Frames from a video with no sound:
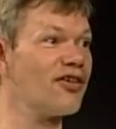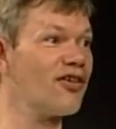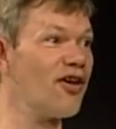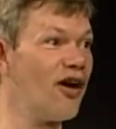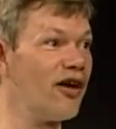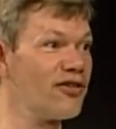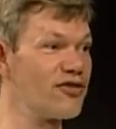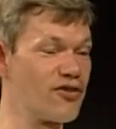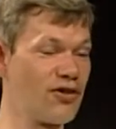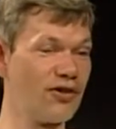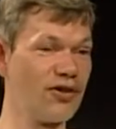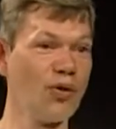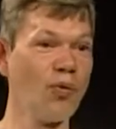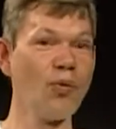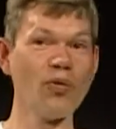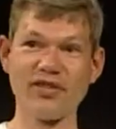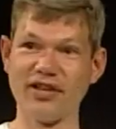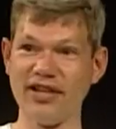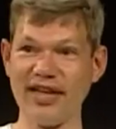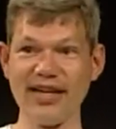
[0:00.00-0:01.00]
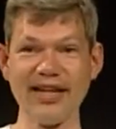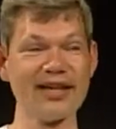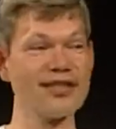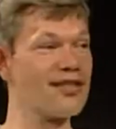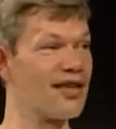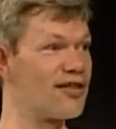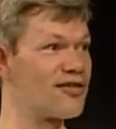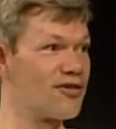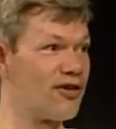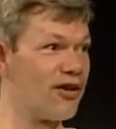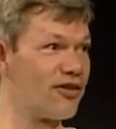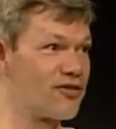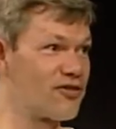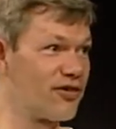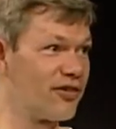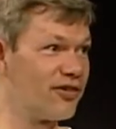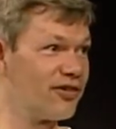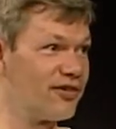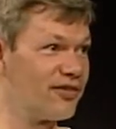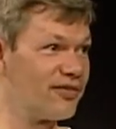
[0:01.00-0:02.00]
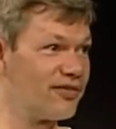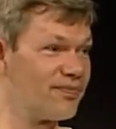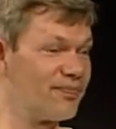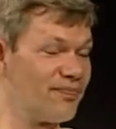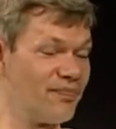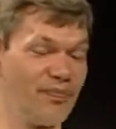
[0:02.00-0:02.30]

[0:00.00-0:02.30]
concert was an INXS concert. Yes.